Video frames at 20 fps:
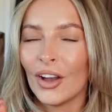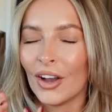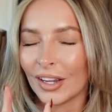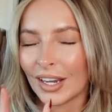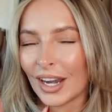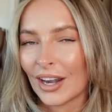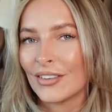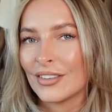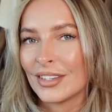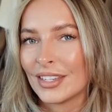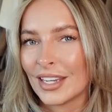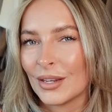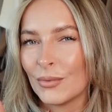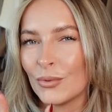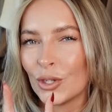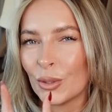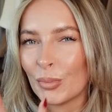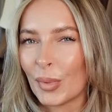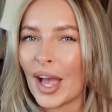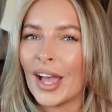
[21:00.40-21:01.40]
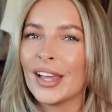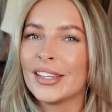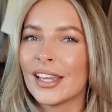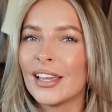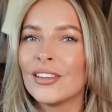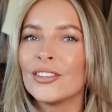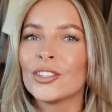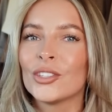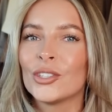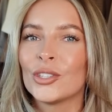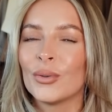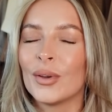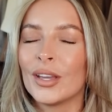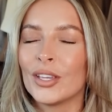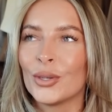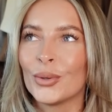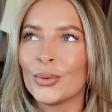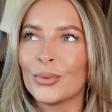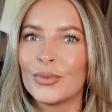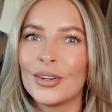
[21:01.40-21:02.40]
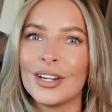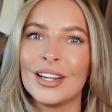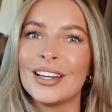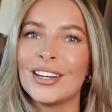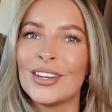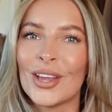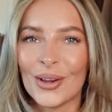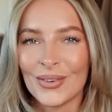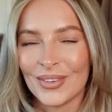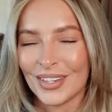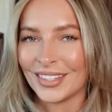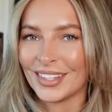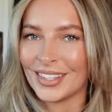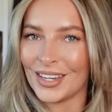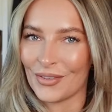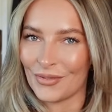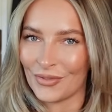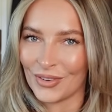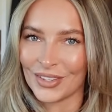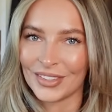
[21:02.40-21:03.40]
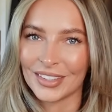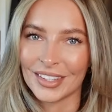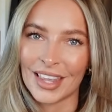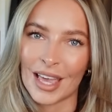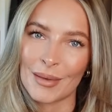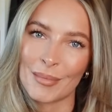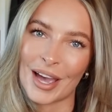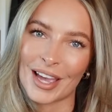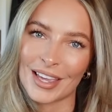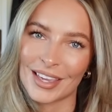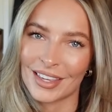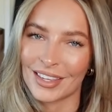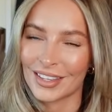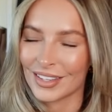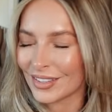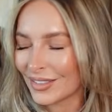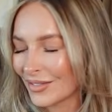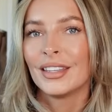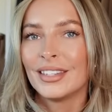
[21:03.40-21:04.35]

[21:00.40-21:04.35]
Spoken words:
I guarantee once you pay attention to it, you'll really notice the difference that they make.